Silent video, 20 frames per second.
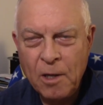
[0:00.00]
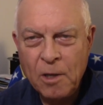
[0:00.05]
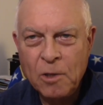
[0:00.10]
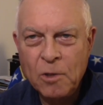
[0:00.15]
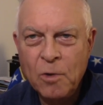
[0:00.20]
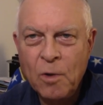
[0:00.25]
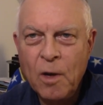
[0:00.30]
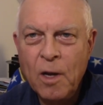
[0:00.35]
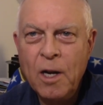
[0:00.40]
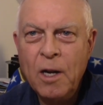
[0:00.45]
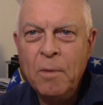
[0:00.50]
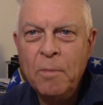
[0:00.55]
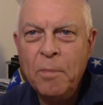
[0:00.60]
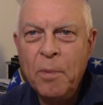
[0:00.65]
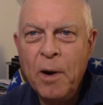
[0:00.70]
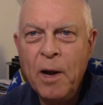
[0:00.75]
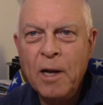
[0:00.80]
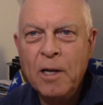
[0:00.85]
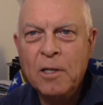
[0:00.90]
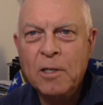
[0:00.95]
so I didn't
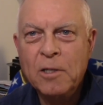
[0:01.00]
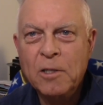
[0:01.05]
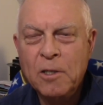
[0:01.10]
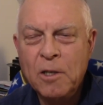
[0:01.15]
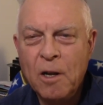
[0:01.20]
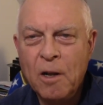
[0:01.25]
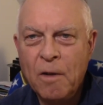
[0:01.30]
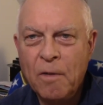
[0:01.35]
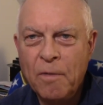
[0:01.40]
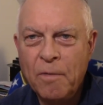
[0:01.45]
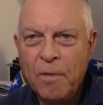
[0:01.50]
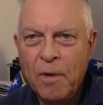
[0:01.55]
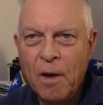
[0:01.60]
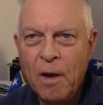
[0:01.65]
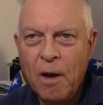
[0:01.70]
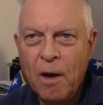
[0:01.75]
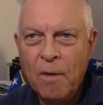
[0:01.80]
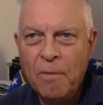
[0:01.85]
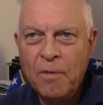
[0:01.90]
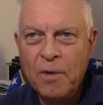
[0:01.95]
practice enough
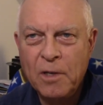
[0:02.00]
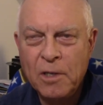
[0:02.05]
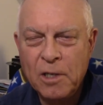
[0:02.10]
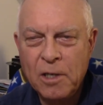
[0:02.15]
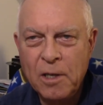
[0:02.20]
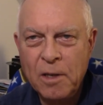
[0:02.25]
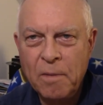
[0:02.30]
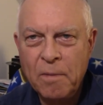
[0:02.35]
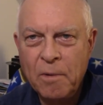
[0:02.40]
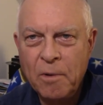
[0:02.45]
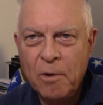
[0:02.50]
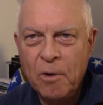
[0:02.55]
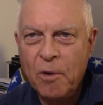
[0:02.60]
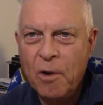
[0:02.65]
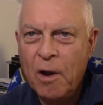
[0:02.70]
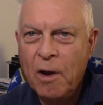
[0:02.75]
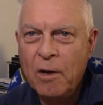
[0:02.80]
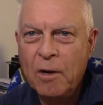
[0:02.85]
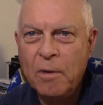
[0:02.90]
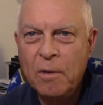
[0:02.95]
obviously
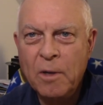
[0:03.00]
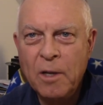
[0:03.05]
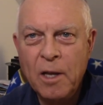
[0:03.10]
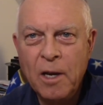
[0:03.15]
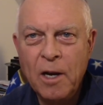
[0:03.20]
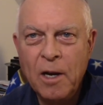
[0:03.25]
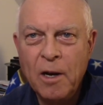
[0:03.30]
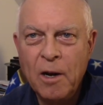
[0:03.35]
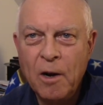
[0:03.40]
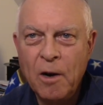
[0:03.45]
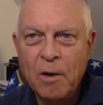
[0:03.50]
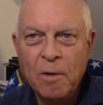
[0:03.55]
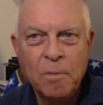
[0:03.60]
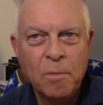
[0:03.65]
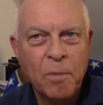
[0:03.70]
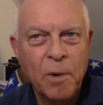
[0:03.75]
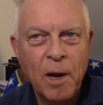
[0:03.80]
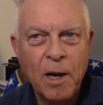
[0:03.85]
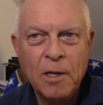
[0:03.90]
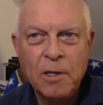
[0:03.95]
gonna have to get in there
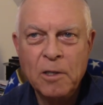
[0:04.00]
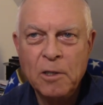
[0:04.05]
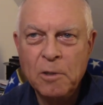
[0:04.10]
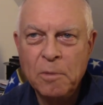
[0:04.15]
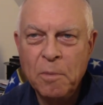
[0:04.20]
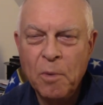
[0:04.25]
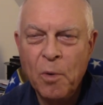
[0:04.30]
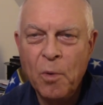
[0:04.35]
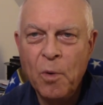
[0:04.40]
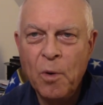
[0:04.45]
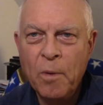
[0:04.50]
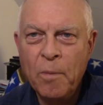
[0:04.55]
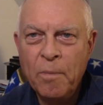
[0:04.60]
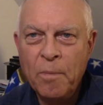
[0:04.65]
and practice more